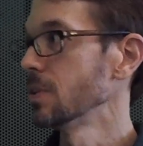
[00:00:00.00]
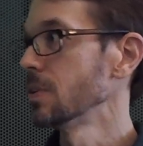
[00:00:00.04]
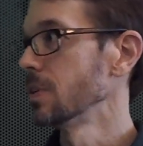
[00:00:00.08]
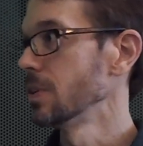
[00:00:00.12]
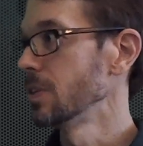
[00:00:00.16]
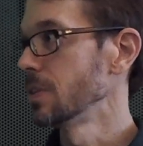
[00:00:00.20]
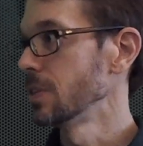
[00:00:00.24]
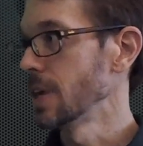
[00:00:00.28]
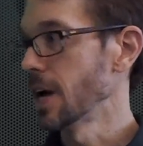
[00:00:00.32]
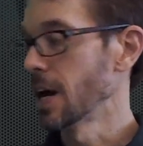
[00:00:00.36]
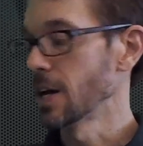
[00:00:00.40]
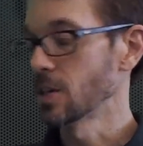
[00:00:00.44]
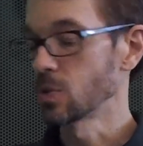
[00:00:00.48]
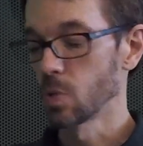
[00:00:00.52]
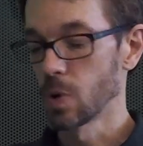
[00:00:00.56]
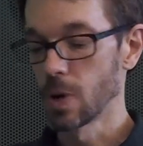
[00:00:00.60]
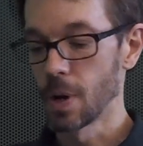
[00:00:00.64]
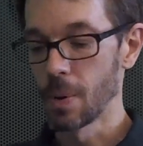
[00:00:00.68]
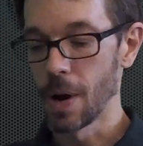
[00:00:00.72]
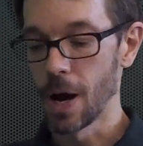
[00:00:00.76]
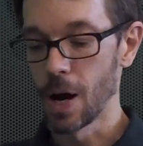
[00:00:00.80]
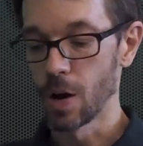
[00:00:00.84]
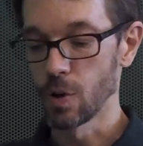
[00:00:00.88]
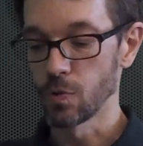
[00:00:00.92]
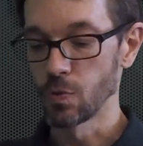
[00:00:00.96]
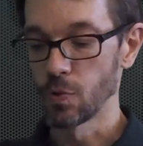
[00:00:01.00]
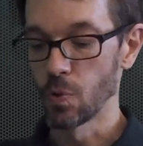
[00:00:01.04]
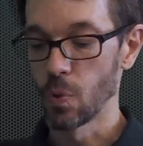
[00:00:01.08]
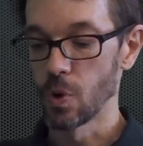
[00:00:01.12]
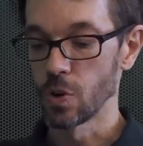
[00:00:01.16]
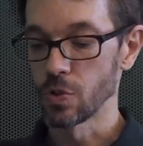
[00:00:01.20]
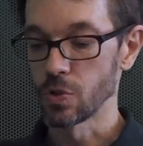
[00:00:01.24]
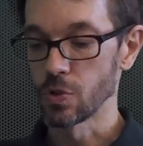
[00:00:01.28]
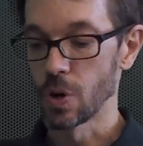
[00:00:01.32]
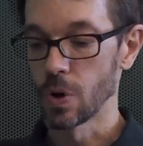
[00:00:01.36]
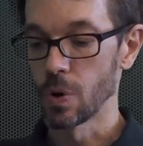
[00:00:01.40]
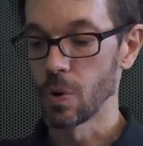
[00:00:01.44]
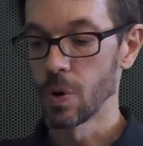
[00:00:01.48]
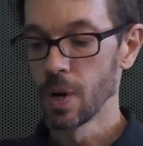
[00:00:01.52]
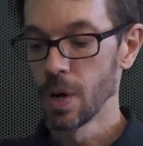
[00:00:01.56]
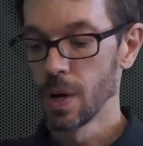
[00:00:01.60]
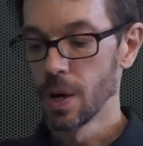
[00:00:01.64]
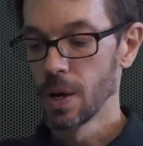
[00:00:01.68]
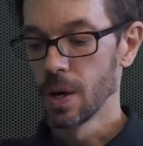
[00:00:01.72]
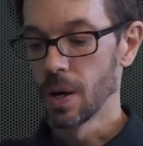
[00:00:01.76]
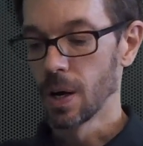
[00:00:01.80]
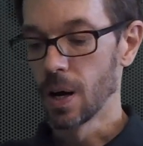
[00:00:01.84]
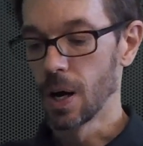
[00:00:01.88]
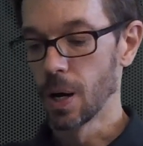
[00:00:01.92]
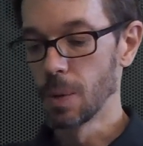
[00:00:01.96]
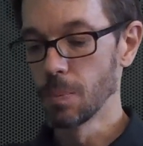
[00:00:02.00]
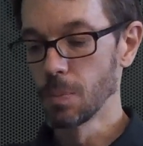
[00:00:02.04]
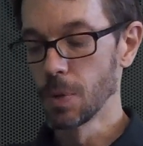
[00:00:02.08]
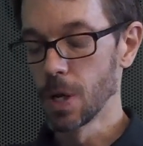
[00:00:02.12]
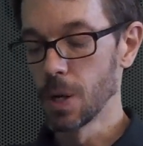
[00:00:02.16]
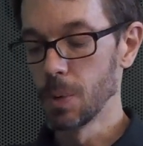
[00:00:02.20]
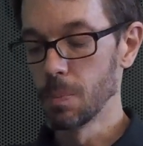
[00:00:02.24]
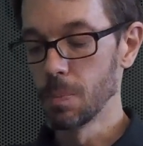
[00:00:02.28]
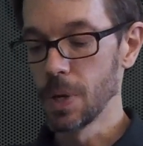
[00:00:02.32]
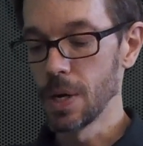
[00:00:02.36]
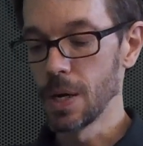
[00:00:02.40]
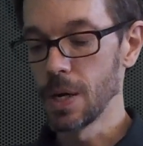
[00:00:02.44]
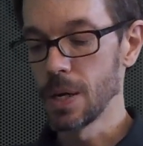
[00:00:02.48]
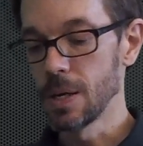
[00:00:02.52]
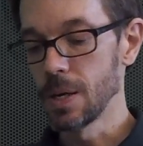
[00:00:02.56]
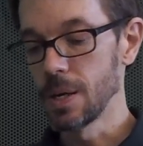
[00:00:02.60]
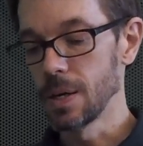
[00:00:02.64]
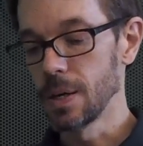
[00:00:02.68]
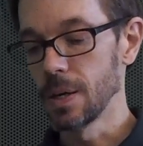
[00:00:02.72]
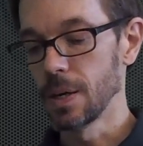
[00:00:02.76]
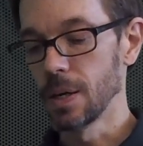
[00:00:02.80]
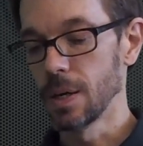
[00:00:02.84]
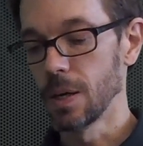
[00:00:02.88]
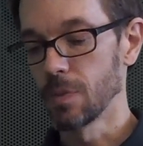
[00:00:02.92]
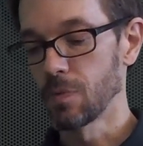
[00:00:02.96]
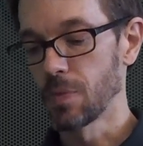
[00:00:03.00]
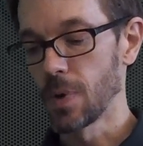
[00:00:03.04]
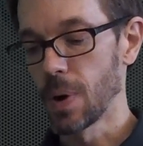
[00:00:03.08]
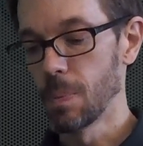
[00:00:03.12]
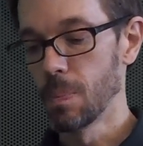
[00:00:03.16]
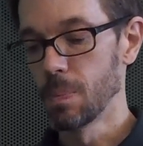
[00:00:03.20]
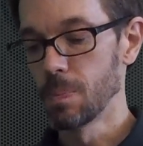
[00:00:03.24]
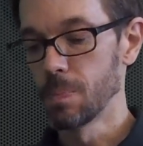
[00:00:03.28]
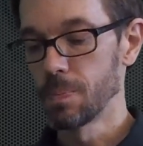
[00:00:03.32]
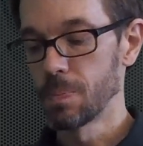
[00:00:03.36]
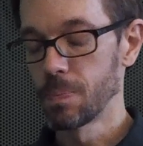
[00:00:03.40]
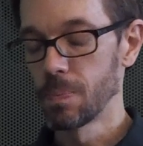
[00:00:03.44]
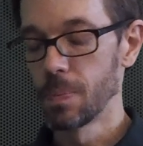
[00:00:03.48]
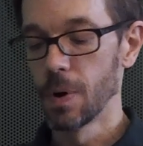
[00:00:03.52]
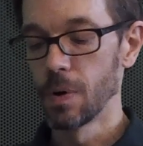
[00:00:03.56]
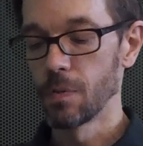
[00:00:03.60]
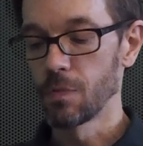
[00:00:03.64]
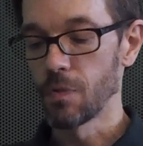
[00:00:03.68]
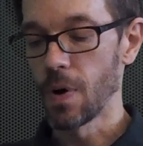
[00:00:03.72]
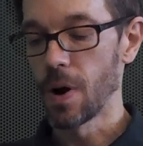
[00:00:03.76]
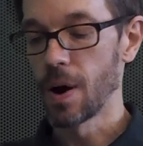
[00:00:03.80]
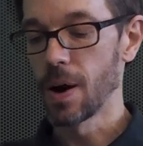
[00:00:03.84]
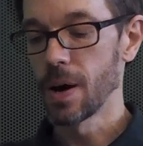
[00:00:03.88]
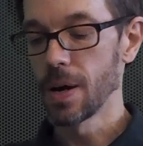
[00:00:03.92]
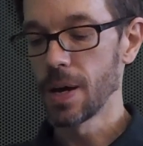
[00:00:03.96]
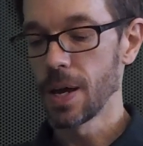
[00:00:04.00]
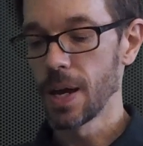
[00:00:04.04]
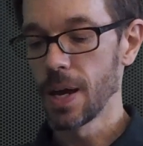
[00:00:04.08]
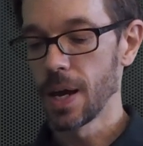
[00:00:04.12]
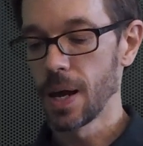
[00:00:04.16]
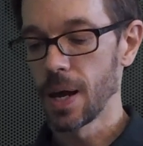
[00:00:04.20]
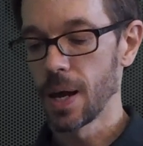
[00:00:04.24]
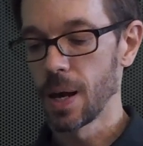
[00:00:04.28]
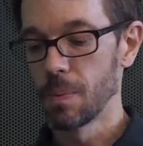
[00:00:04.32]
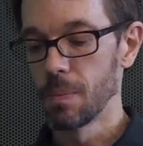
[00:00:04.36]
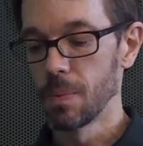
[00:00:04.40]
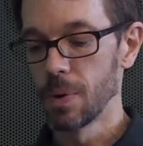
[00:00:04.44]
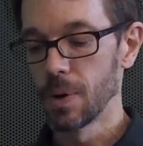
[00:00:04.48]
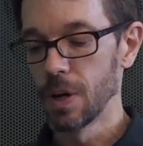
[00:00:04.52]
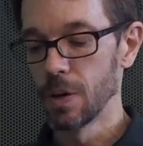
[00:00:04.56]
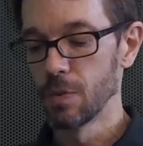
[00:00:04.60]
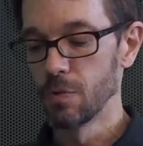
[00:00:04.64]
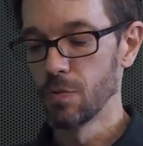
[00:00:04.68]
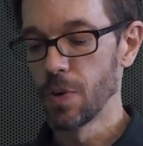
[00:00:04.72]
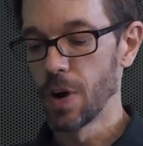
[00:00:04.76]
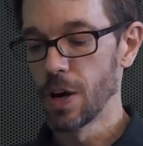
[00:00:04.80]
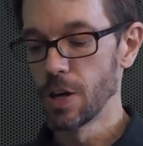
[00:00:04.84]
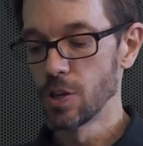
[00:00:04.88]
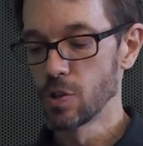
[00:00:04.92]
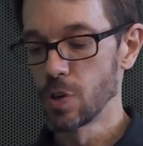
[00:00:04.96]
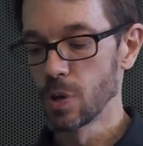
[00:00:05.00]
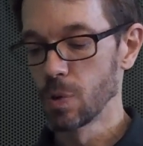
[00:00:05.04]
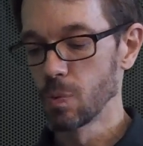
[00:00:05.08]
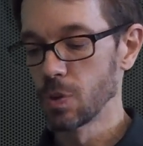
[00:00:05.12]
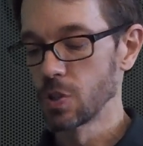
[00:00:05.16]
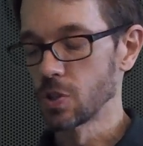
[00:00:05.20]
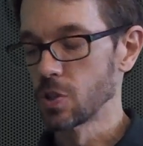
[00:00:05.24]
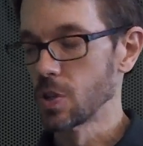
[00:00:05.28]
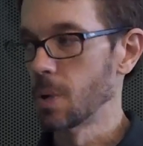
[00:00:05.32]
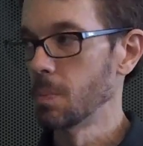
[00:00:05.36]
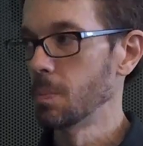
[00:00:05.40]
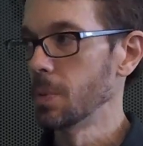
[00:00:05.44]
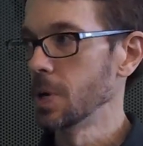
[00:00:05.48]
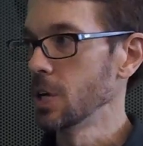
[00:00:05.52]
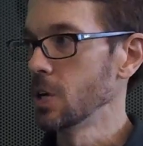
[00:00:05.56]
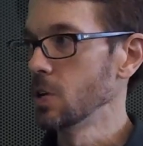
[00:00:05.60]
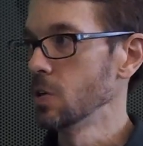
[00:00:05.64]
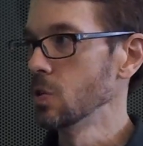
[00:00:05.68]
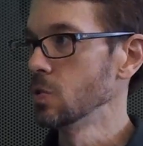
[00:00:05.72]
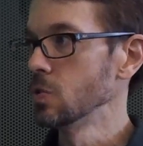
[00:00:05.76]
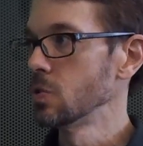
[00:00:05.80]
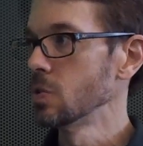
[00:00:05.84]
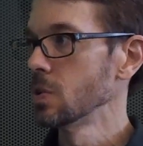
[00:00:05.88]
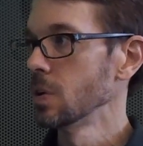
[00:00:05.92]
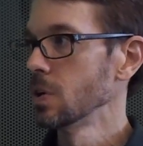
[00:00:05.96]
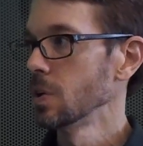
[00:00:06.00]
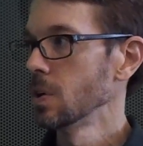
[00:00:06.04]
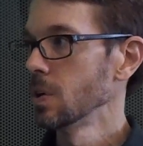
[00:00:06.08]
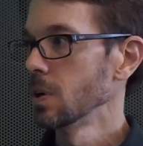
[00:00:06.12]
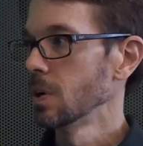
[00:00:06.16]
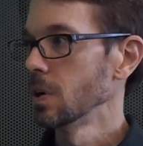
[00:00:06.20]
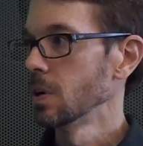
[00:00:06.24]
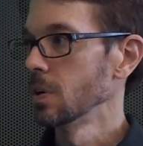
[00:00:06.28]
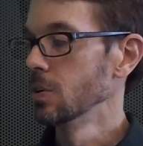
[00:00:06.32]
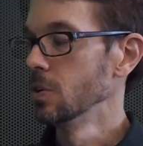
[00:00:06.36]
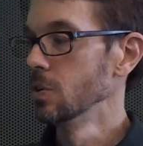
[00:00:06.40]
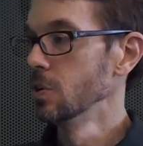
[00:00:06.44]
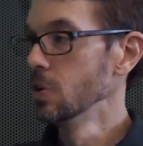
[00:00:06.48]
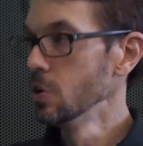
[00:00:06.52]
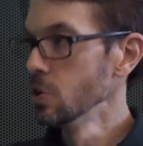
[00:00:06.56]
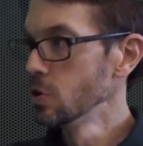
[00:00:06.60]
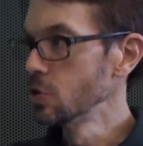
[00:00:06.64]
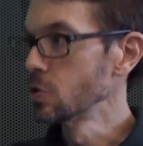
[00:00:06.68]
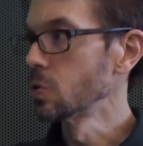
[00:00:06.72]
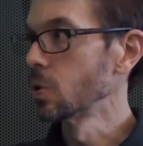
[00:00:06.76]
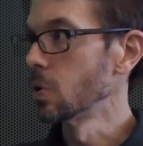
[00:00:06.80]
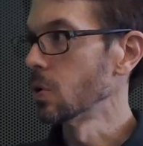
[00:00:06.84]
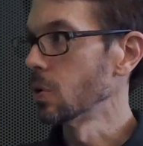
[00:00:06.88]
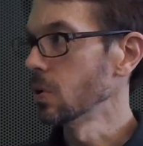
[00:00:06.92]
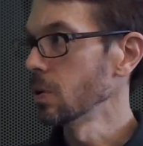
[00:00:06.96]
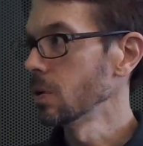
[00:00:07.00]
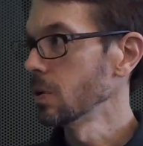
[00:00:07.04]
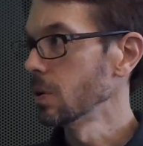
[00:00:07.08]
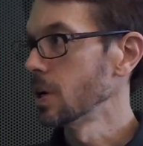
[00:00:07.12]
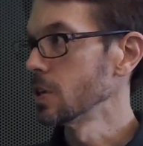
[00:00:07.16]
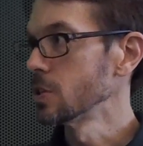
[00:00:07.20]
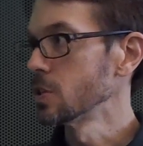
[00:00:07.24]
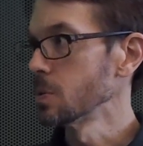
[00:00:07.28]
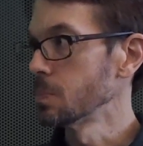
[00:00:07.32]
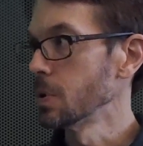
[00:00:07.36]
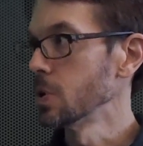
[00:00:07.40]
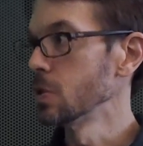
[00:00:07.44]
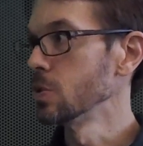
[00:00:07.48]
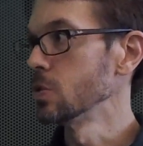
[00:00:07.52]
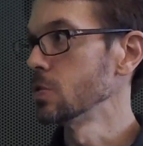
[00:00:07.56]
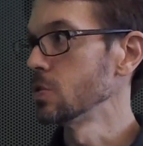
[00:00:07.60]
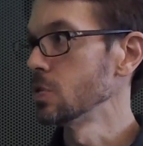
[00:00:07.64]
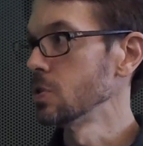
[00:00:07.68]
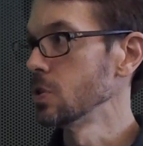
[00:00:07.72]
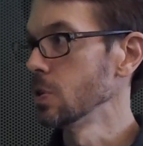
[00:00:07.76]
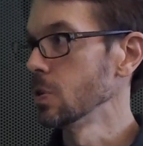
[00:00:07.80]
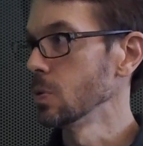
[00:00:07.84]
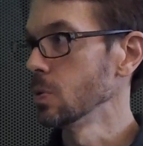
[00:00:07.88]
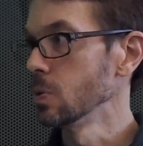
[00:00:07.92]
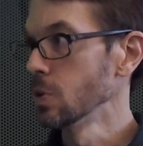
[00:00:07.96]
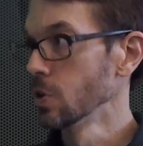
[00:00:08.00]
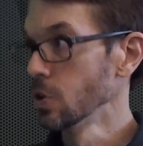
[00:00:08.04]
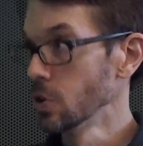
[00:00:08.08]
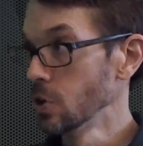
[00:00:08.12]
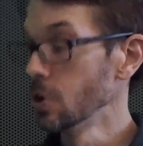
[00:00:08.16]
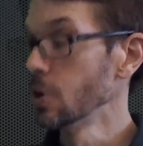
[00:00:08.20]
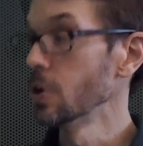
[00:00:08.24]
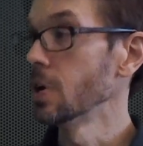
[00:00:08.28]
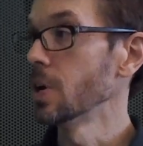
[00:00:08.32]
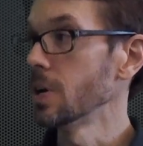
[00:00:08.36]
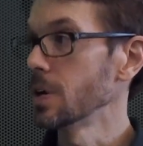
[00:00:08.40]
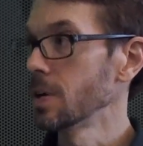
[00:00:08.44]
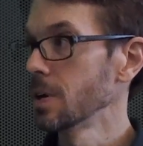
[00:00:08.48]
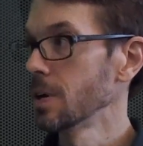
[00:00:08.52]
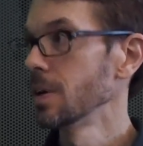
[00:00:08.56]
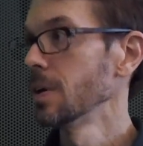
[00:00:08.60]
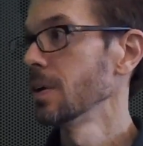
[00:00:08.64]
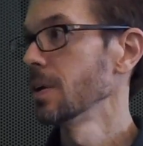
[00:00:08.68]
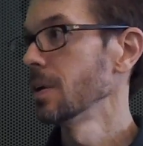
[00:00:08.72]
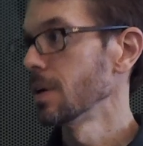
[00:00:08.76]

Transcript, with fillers: Yes. That's what I'm out for. So I'm going to be if I'm if I am adventuring with somebody who's neutral as opposed to good,